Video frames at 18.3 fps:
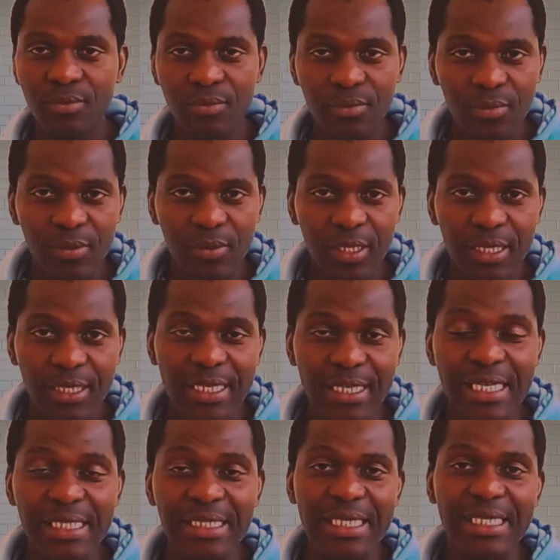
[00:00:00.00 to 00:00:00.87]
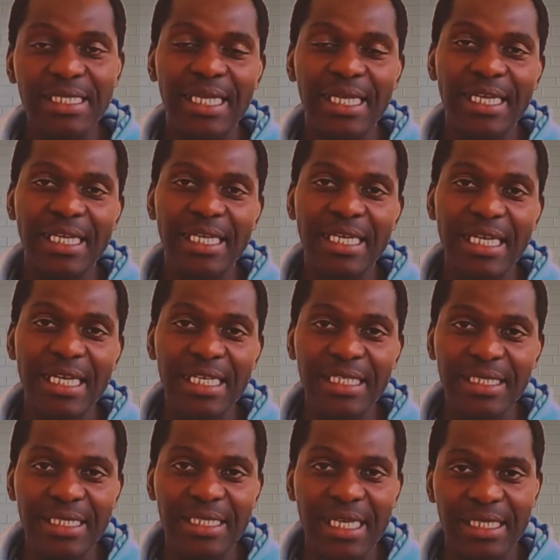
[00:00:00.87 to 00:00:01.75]
This is the
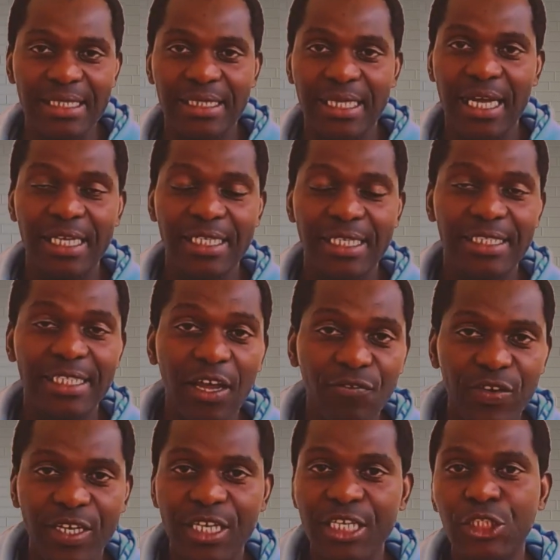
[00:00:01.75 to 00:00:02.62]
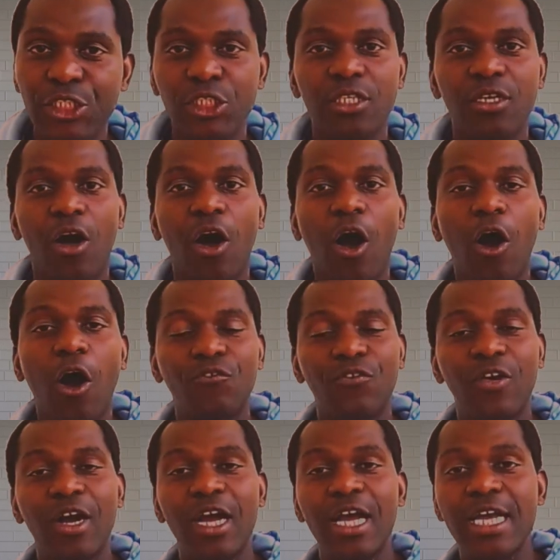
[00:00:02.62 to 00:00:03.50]
easiest definition of
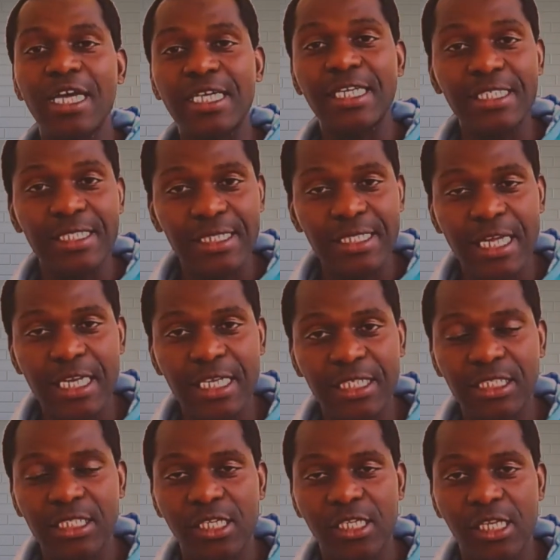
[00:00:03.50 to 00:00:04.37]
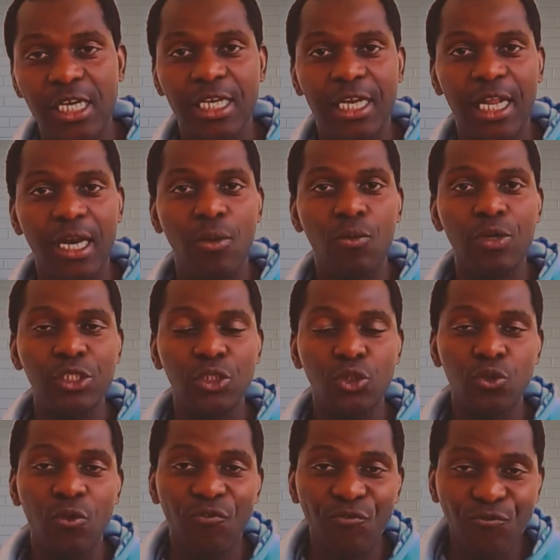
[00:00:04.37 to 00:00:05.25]
Christianity. In other words, to
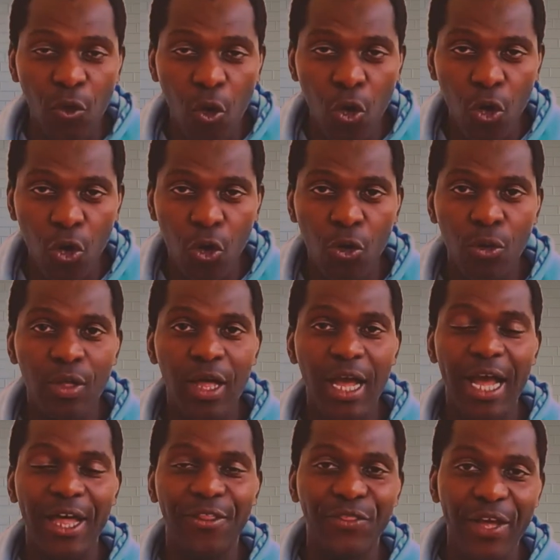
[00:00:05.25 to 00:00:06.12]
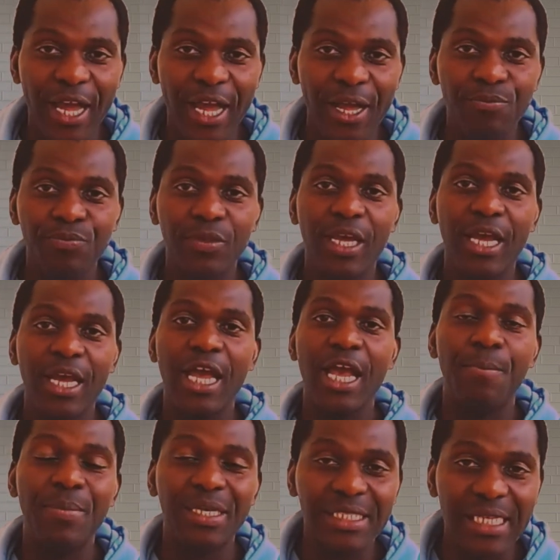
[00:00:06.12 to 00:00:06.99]
follow the
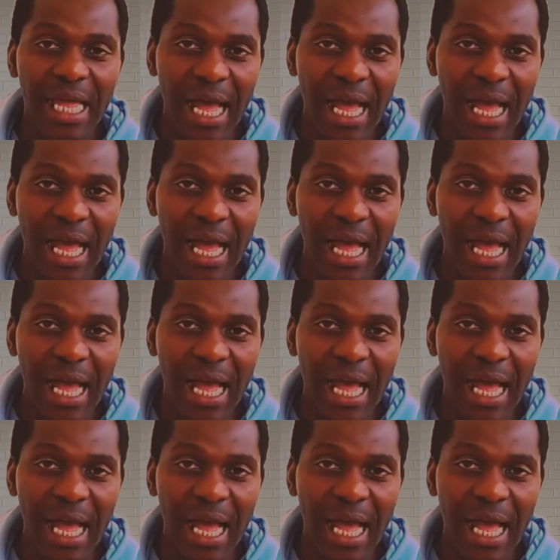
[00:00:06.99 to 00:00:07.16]
Messiah.